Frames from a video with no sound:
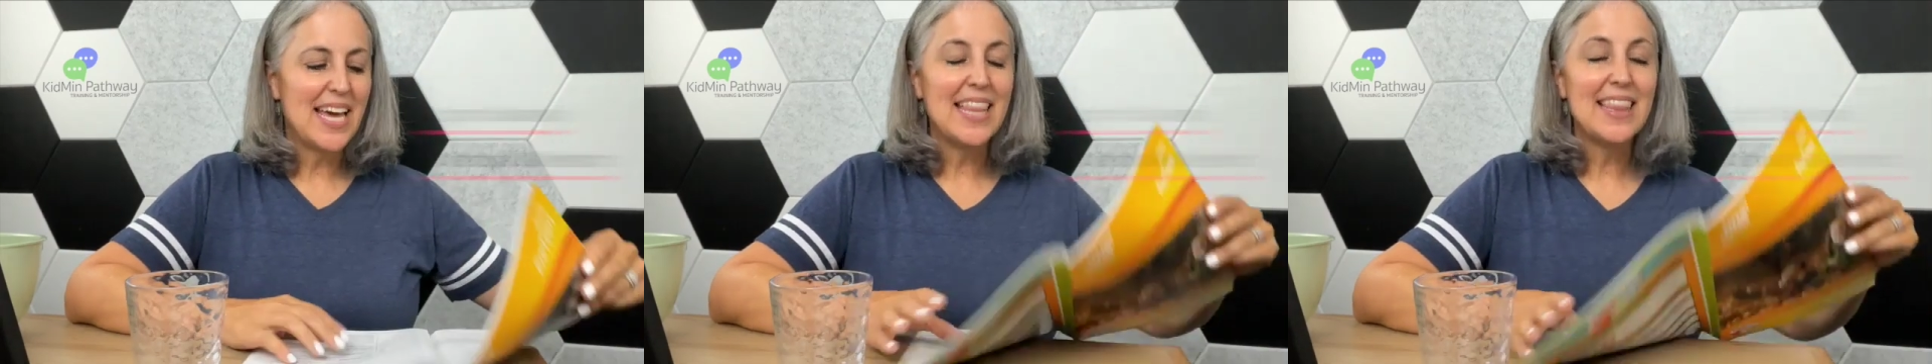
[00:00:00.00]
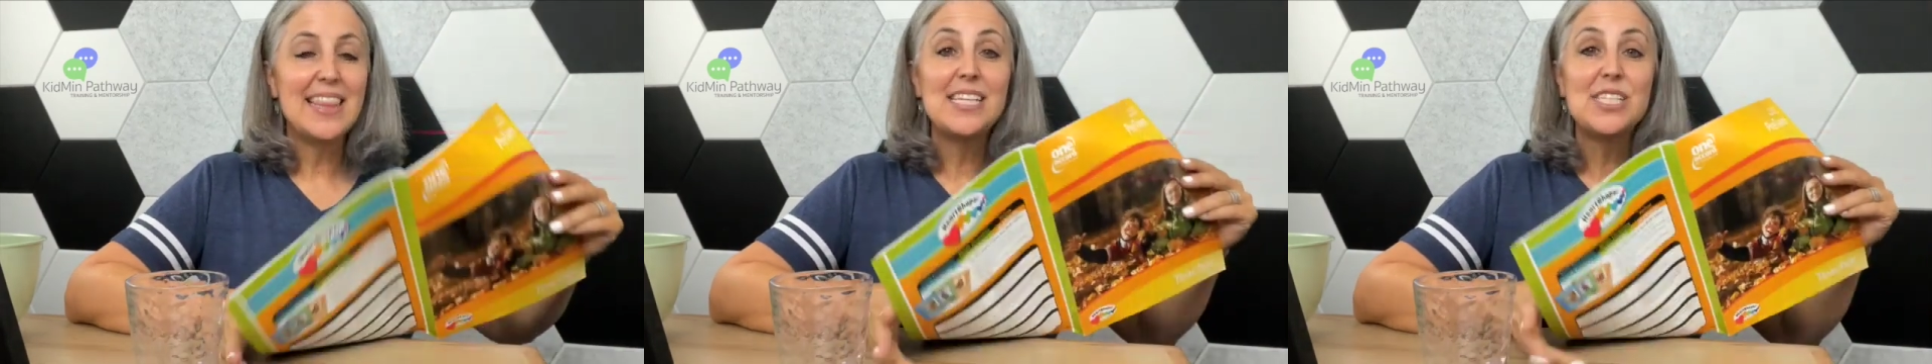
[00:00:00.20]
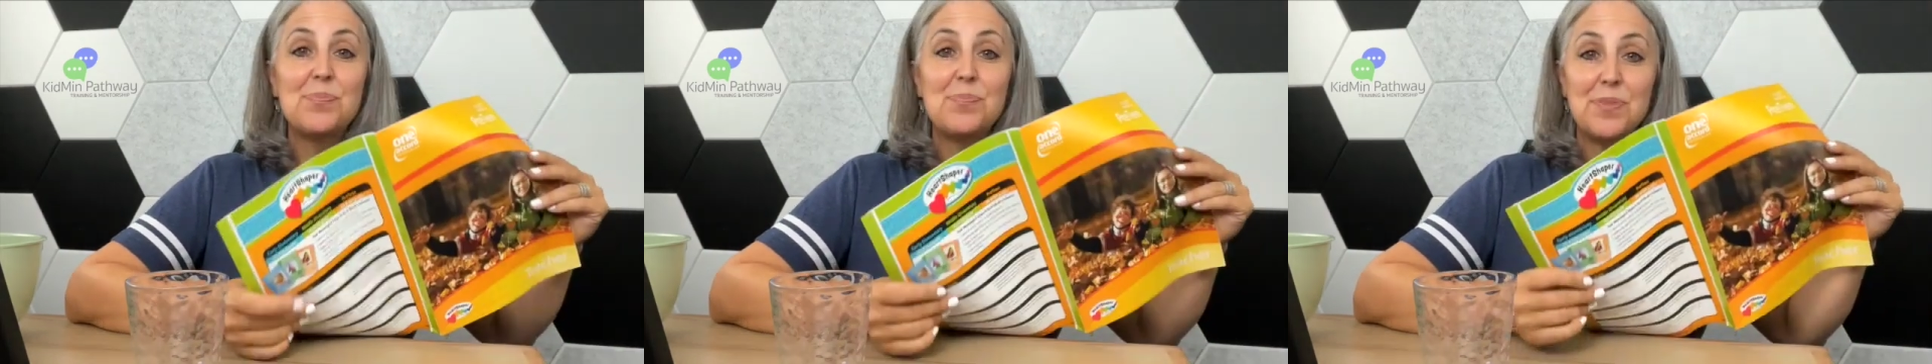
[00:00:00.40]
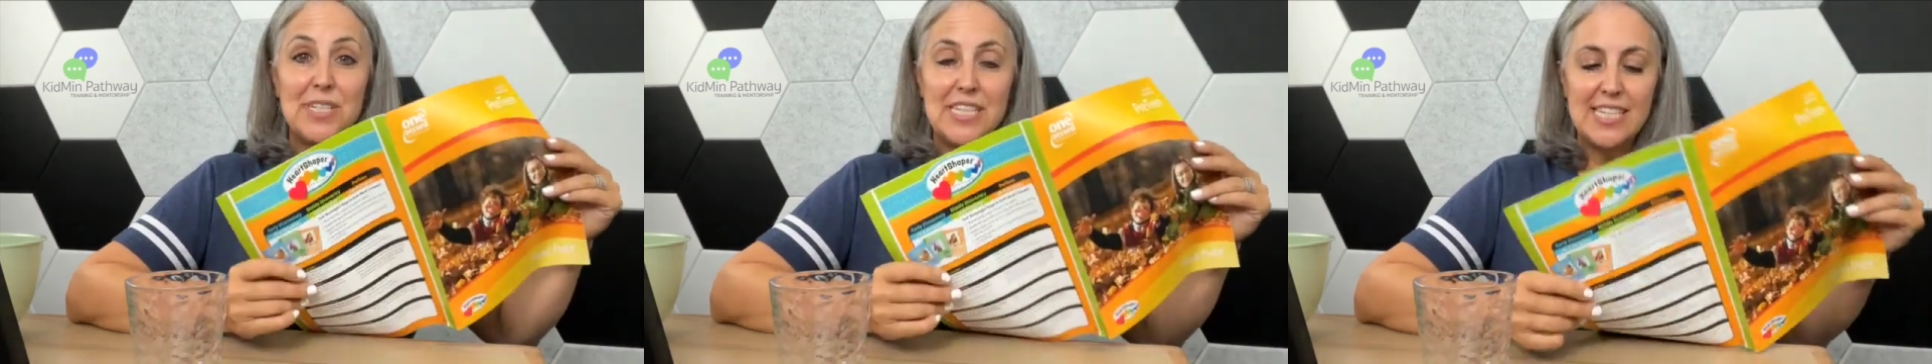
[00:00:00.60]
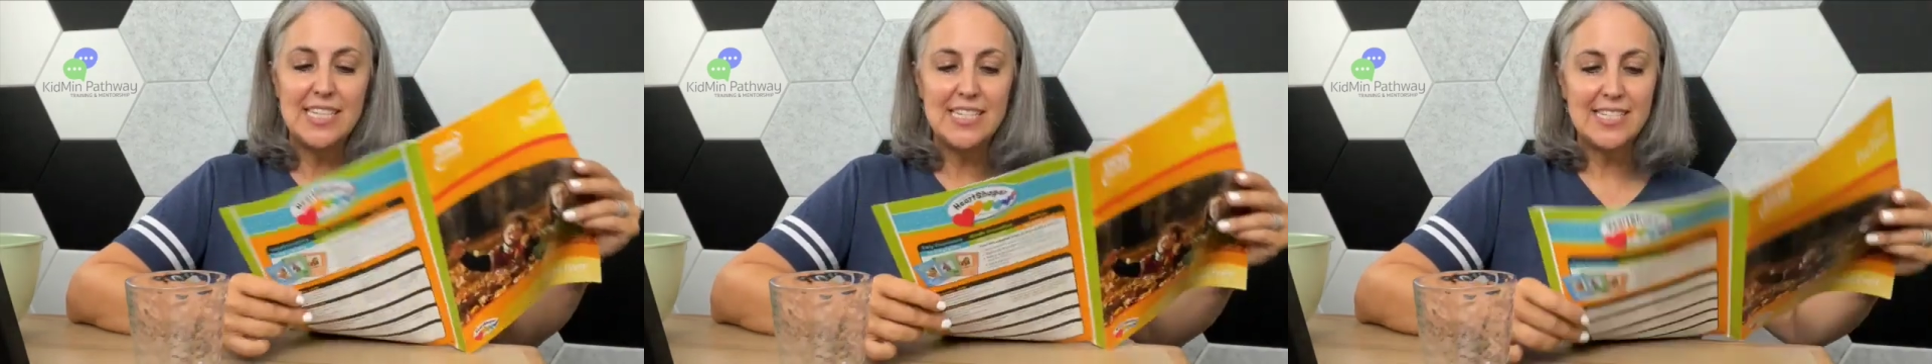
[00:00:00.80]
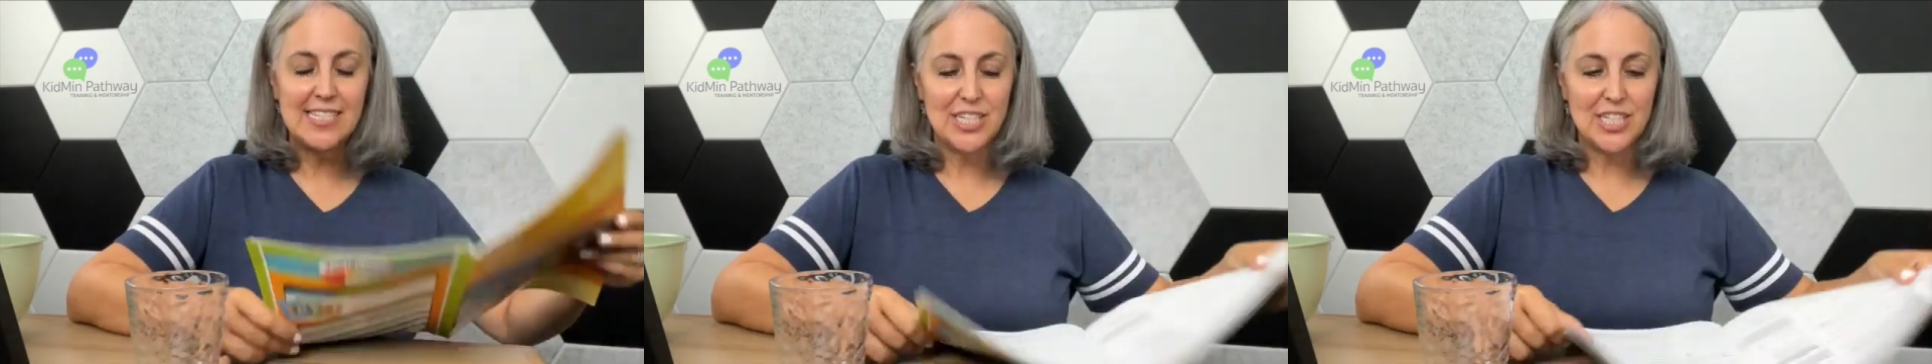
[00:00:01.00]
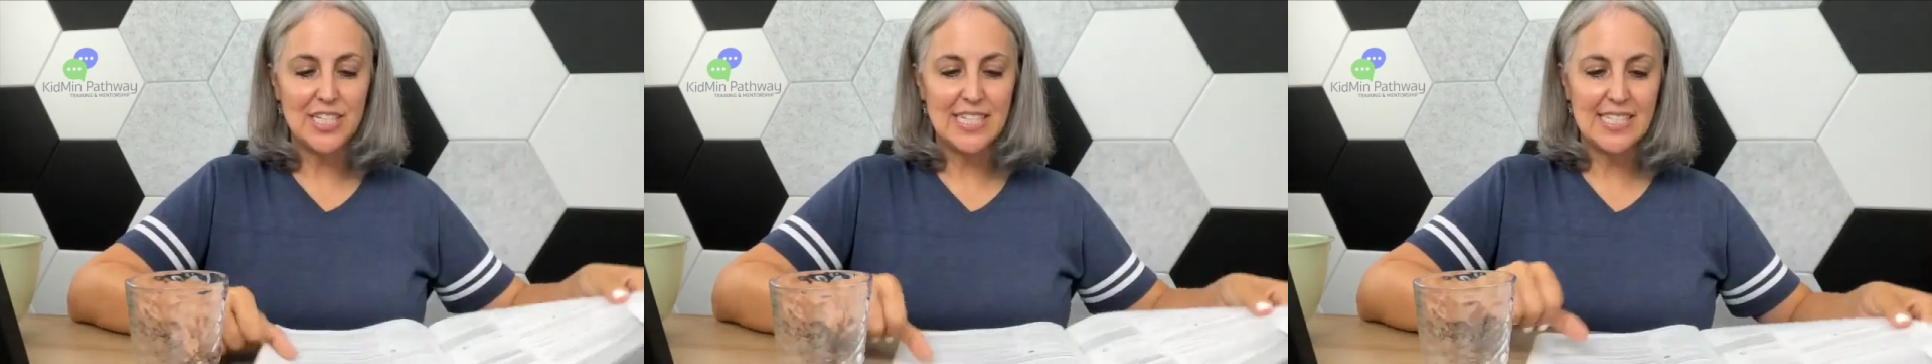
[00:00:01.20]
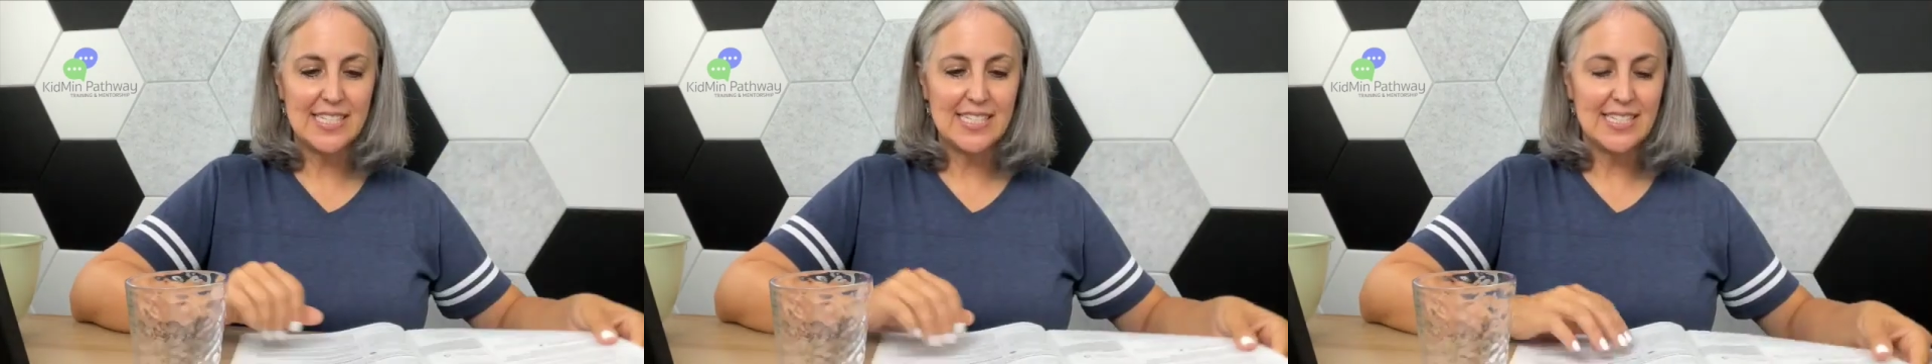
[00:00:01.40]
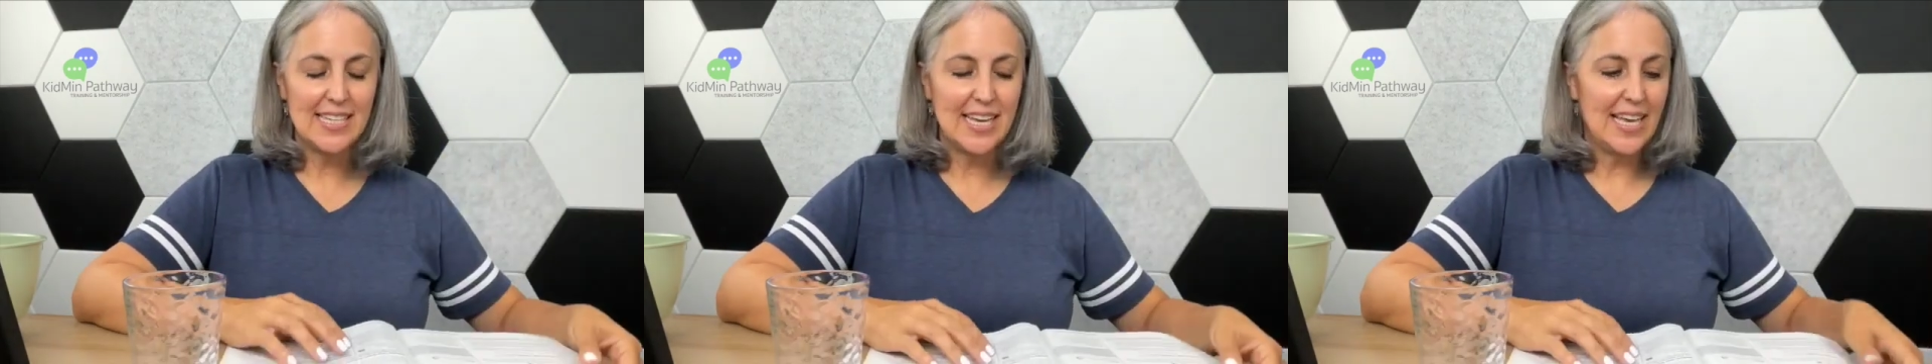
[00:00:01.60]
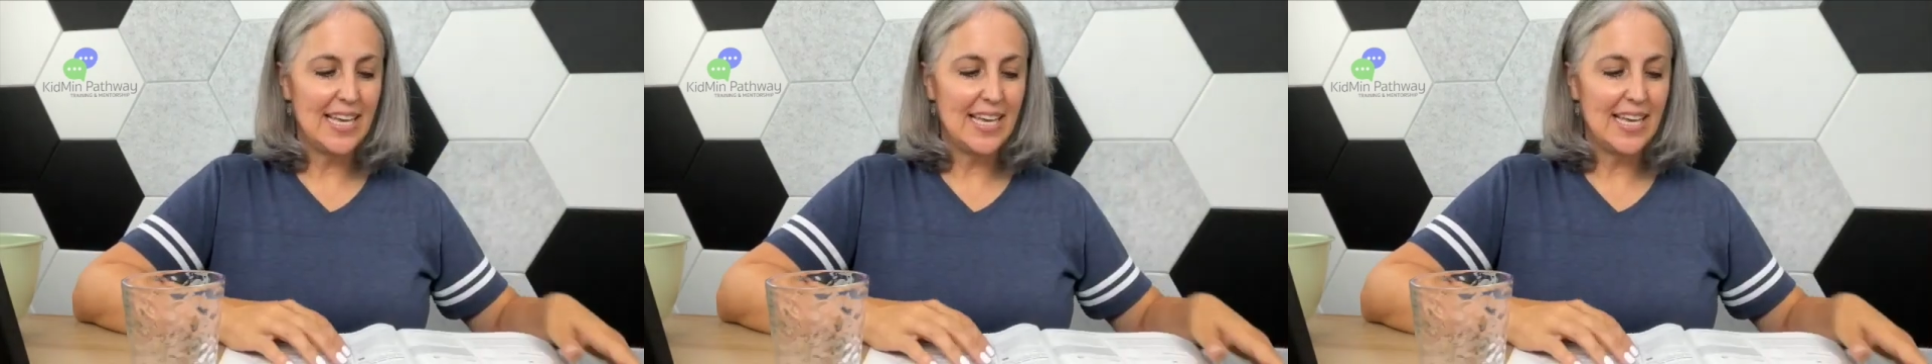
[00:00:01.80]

This preteen series